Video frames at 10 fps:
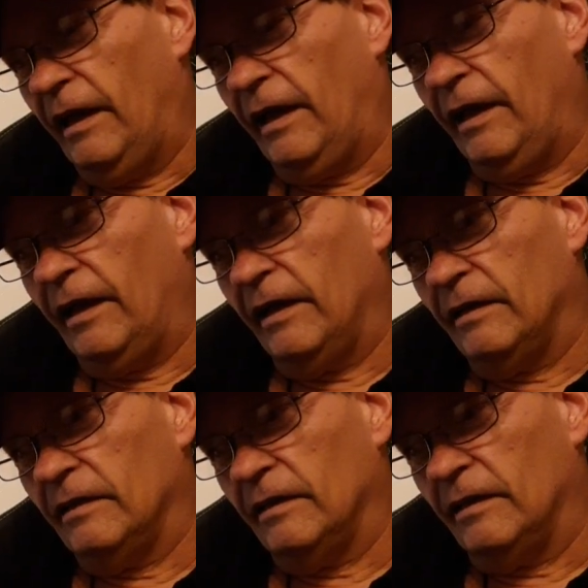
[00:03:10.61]

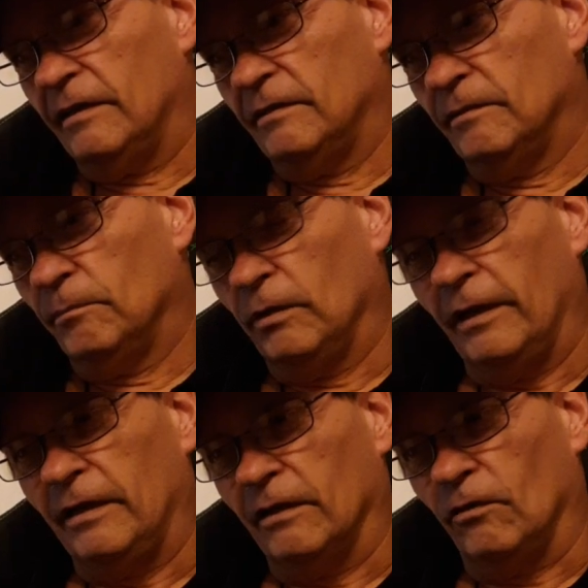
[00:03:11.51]
and
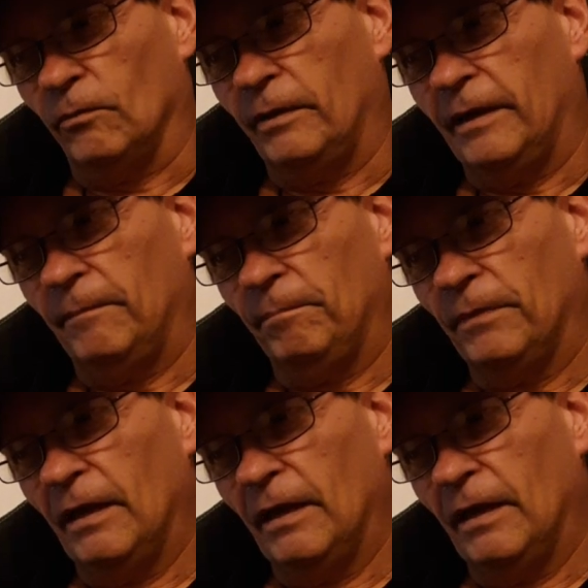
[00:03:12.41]
played a little bit.